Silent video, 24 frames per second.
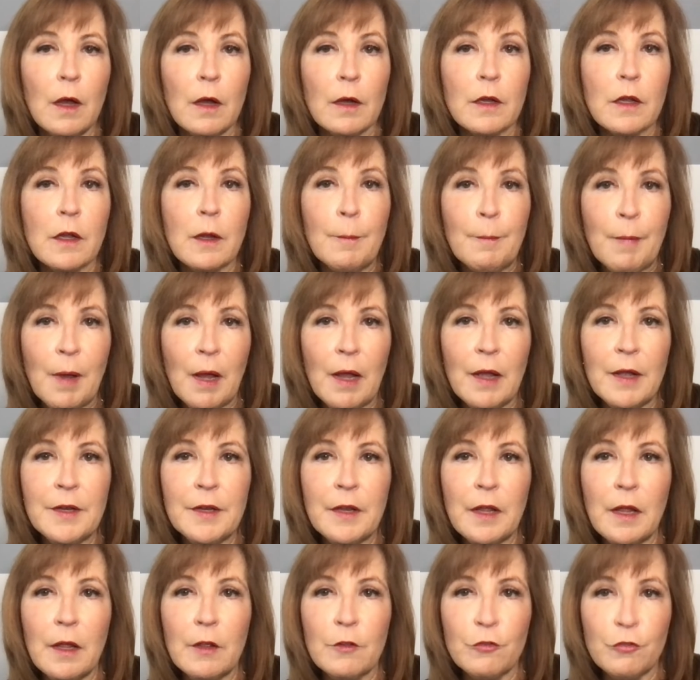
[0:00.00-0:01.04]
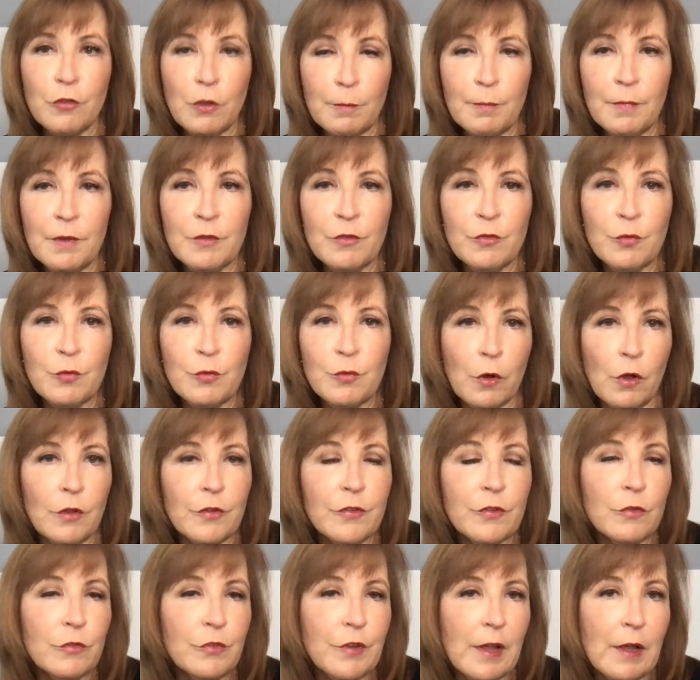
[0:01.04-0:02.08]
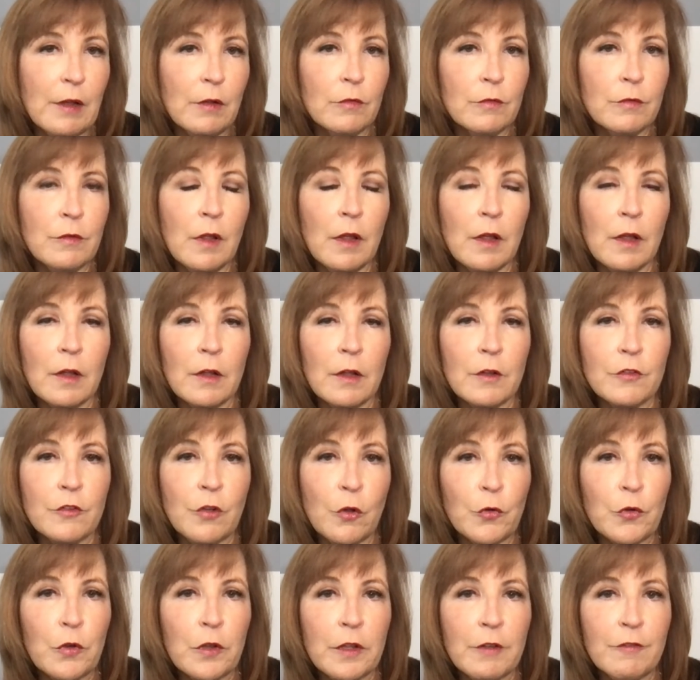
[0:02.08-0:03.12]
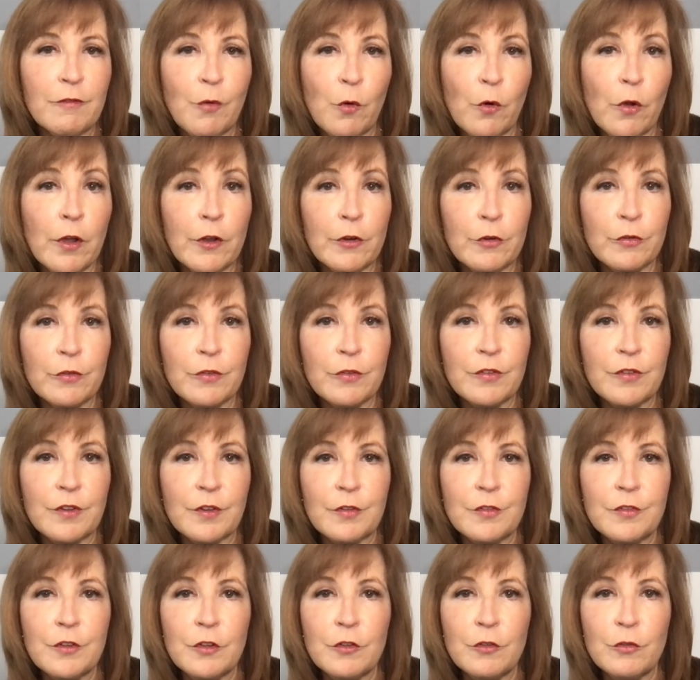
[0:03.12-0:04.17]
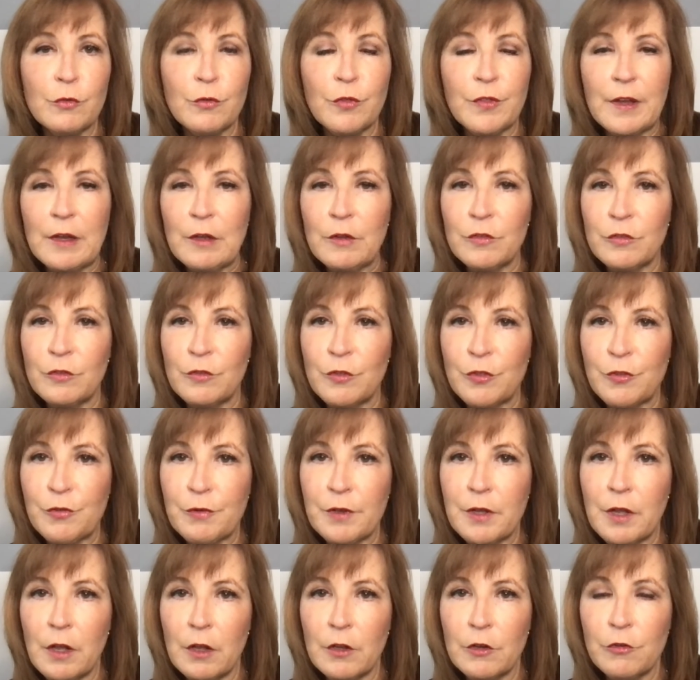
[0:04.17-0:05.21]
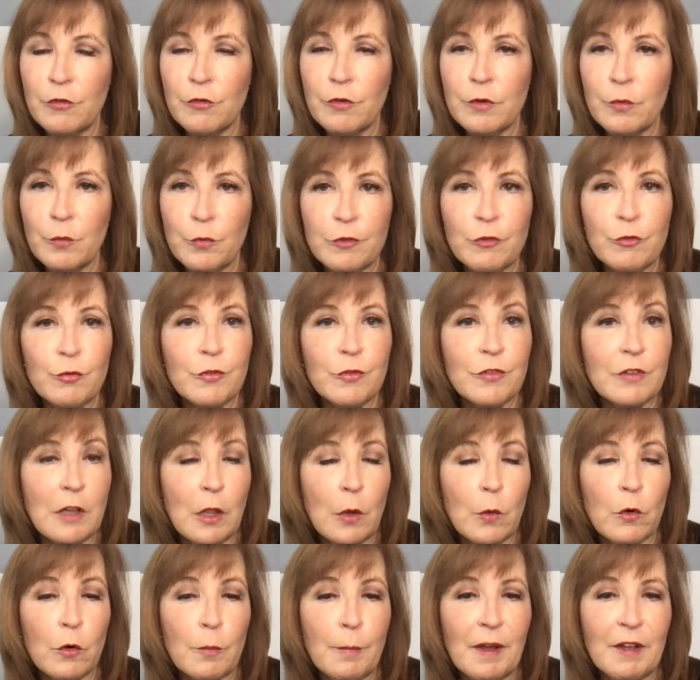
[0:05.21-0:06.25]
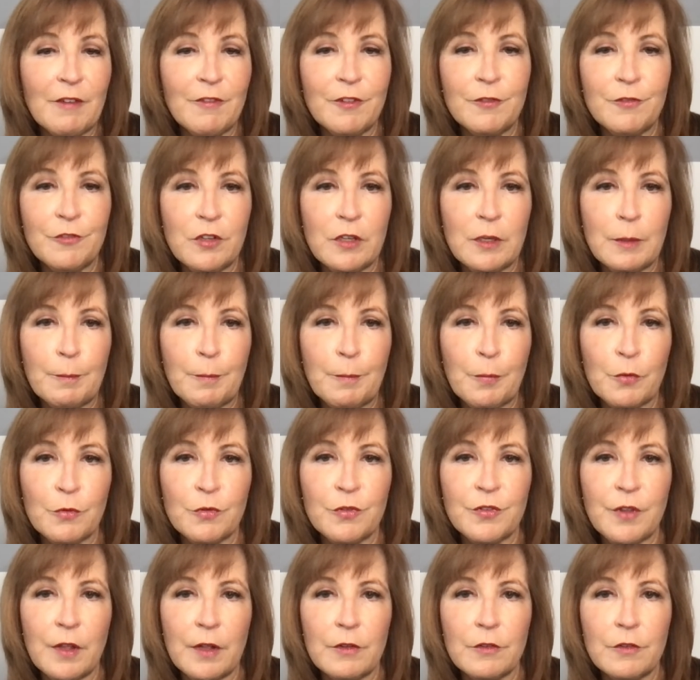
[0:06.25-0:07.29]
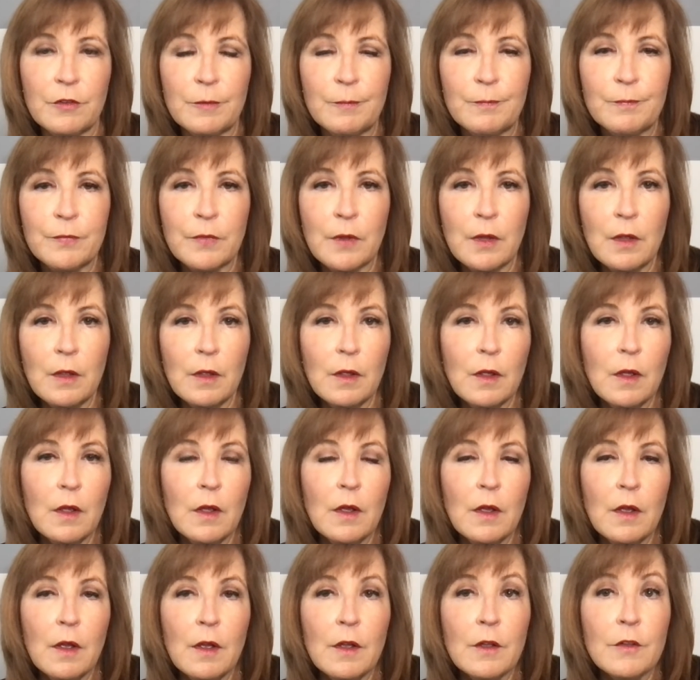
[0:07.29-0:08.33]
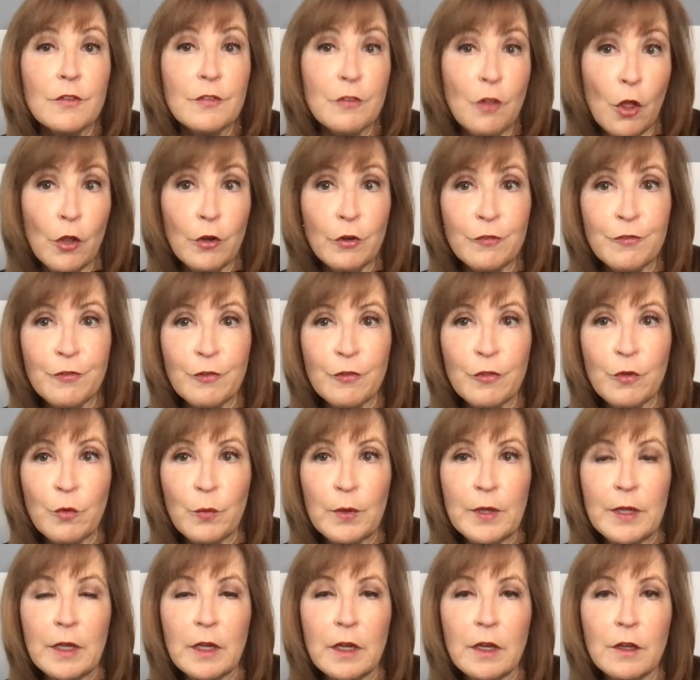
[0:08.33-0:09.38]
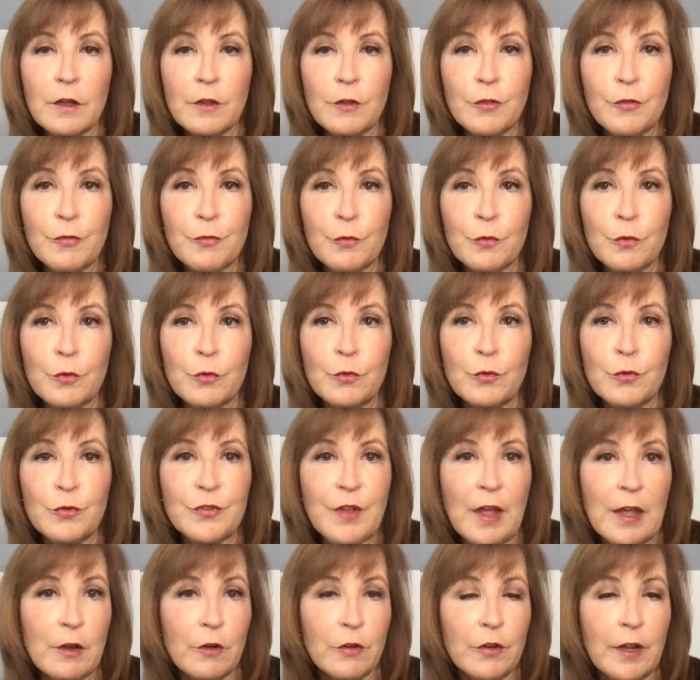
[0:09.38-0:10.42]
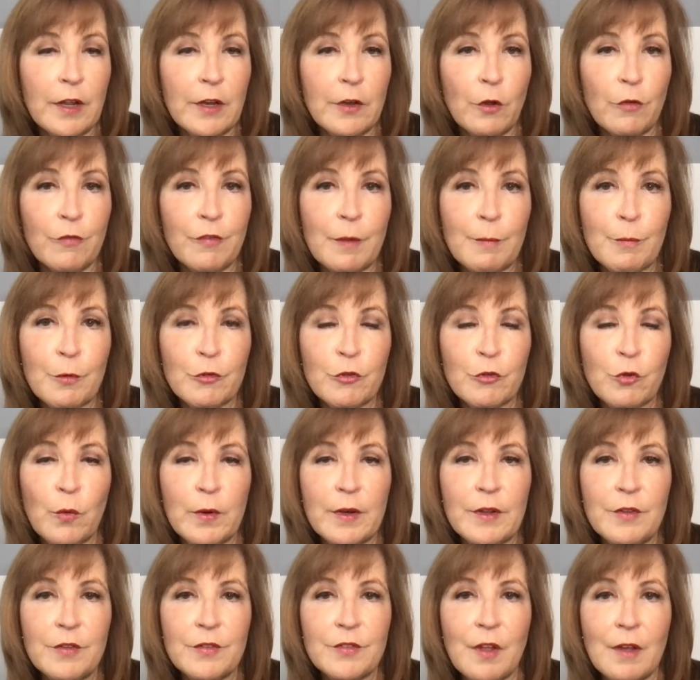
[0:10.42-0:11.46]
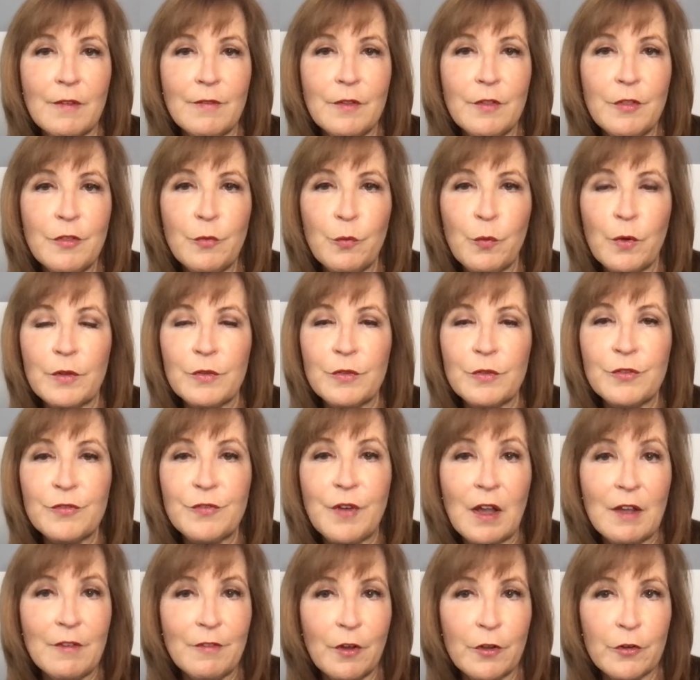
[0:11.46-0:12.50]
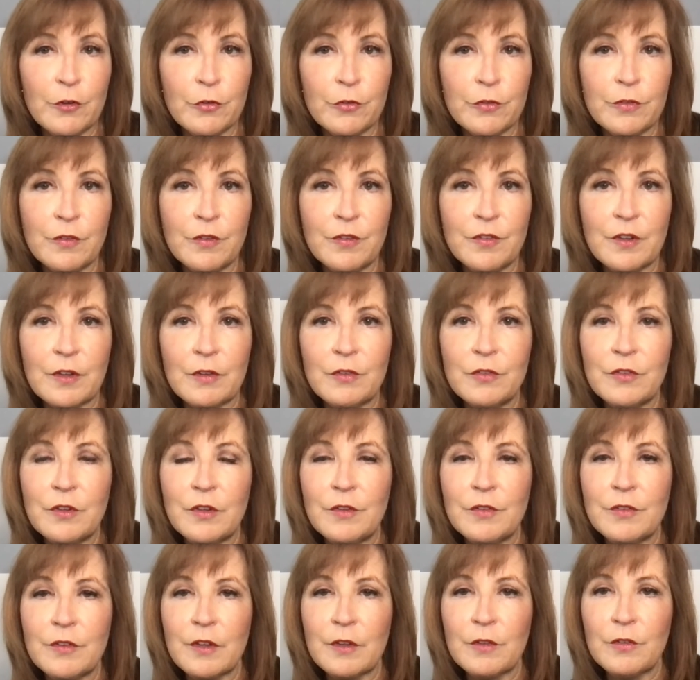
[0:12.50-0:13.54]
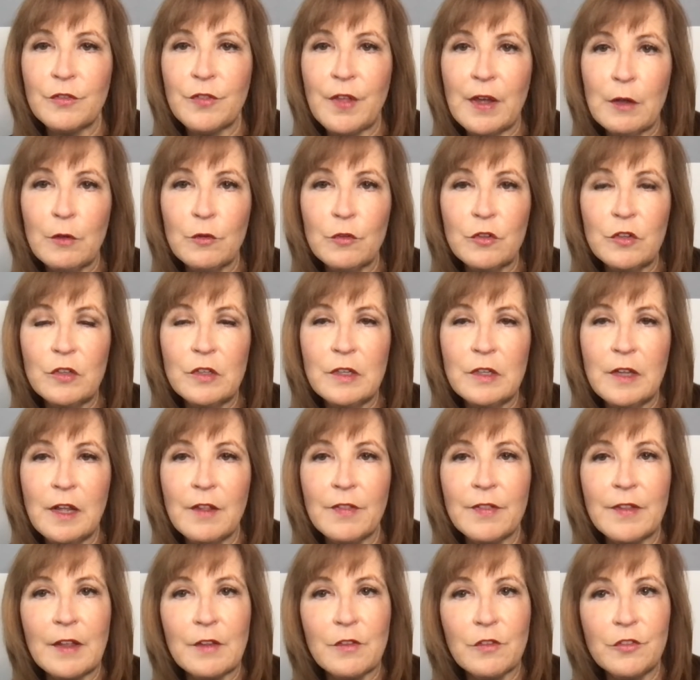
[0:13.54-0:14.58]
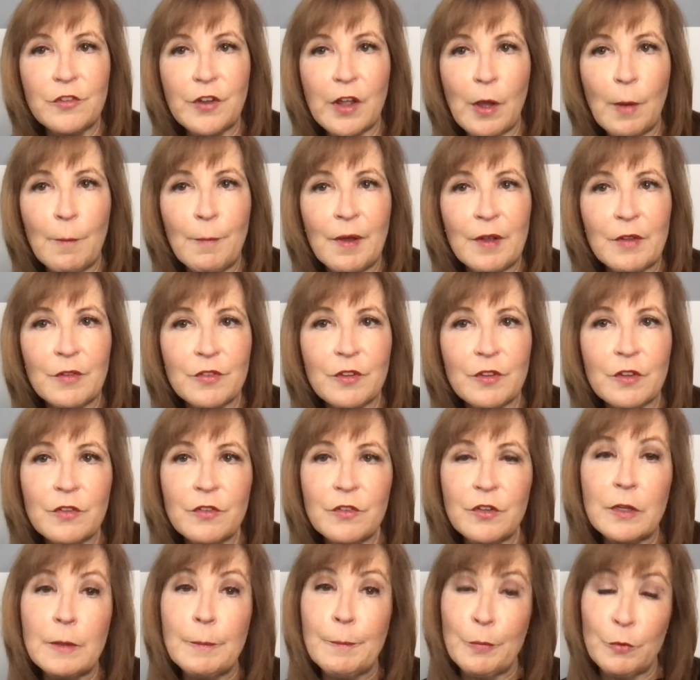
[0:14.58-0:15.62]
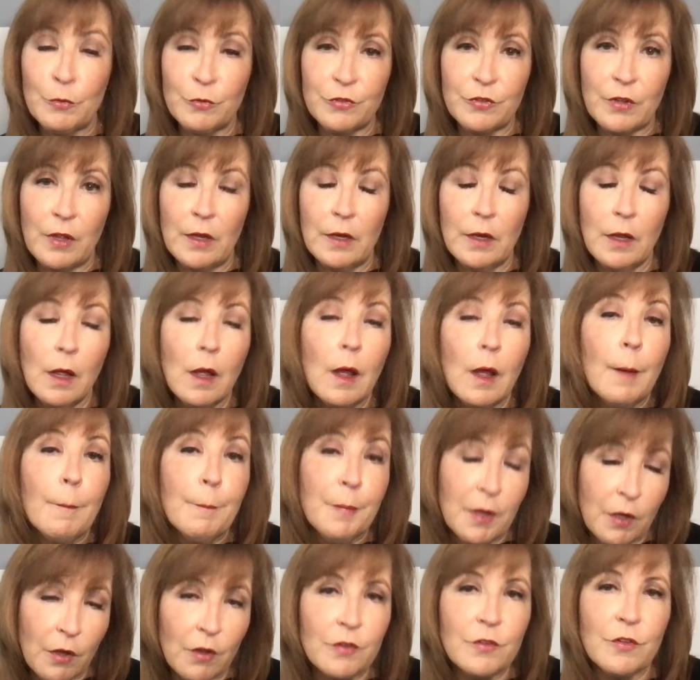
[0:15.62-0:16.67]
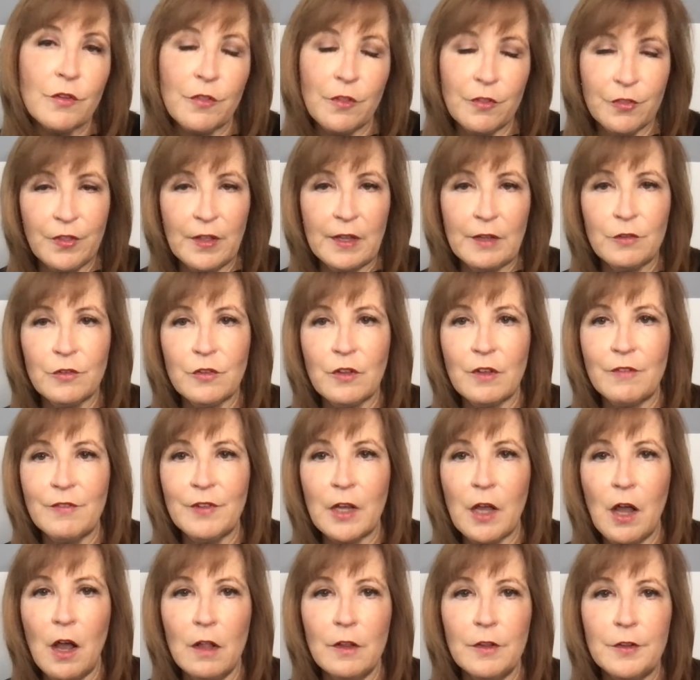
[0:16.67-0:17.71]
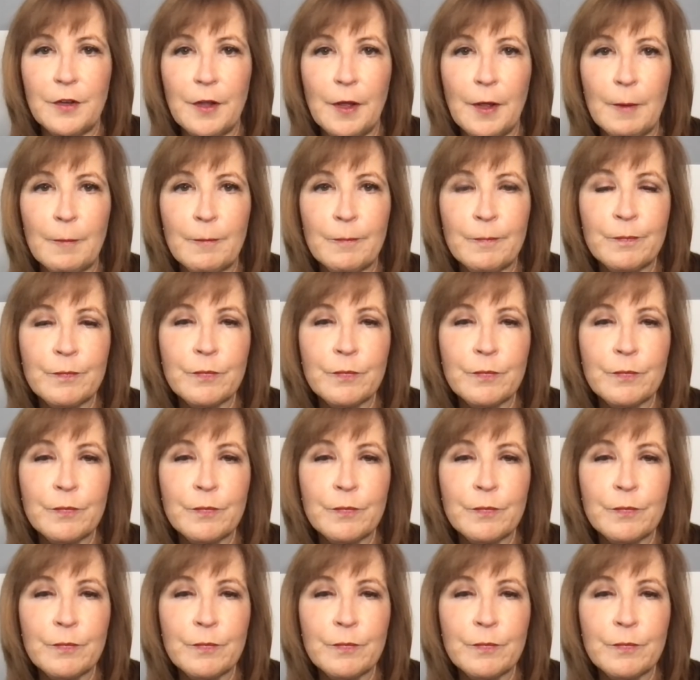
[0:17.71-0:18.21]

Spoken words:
Combined shipments were also down, totaling 462,300, which was lower by 15%. Slaughter for the week through Saturday, November 27th was 566,000, and that's down by 16% because of the Thanksgiving holiday.